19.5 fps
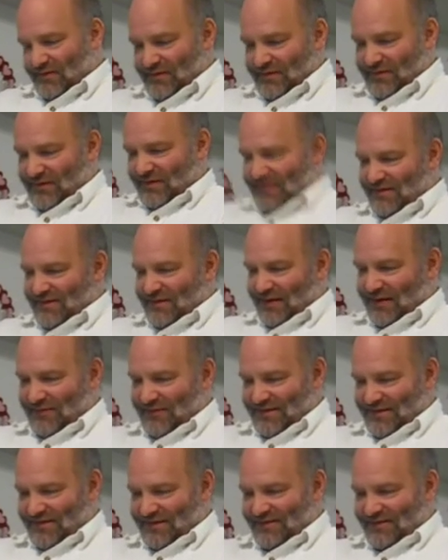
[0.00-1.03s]
Well, this guy
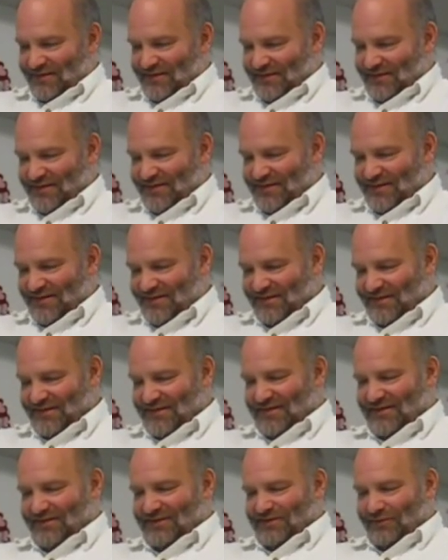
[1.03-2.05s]
was interesting.
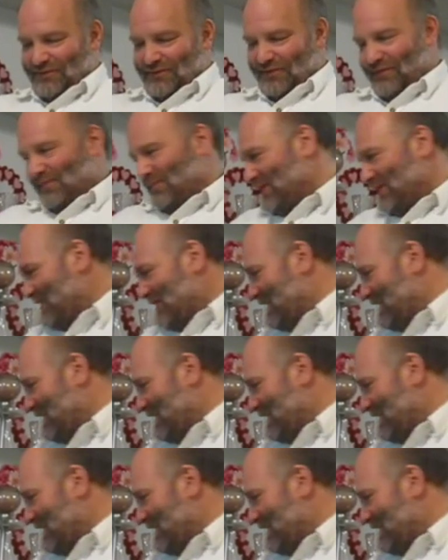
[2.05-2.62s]
Storm.